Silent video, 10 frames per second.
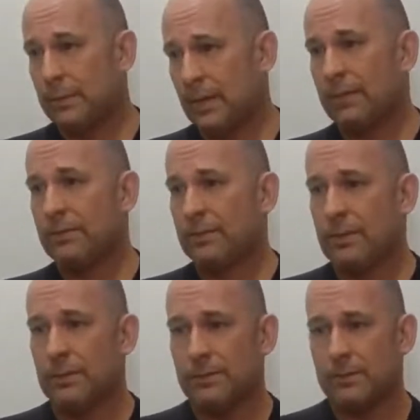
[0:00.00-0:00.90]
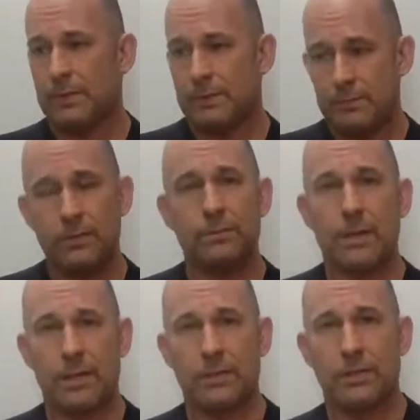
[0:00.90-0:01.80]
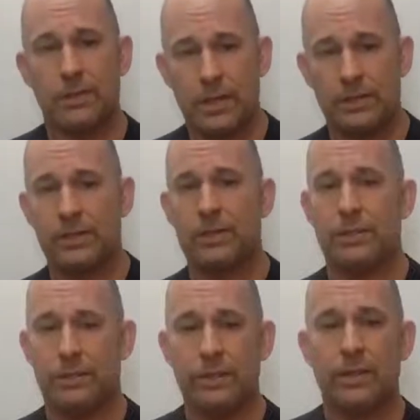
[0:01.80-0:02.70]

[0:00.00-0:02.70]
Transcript: that, you know, he pays good attention and